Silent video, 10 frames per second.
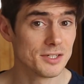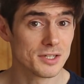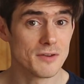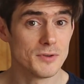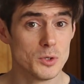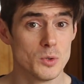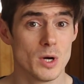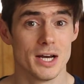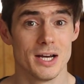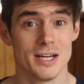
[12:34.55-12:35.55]
To give
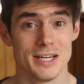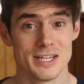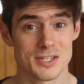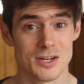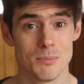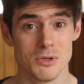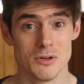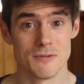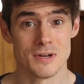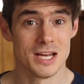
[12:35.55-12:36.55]
you an example
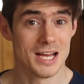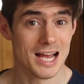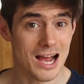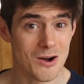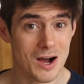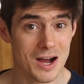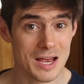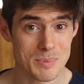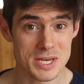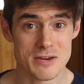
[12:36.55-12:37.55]
of how
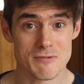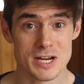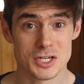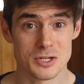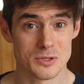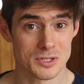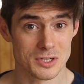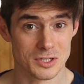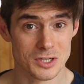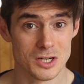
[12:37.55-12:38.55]
high PE ratios
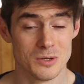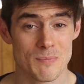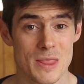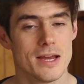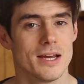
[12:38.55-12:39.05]
can go,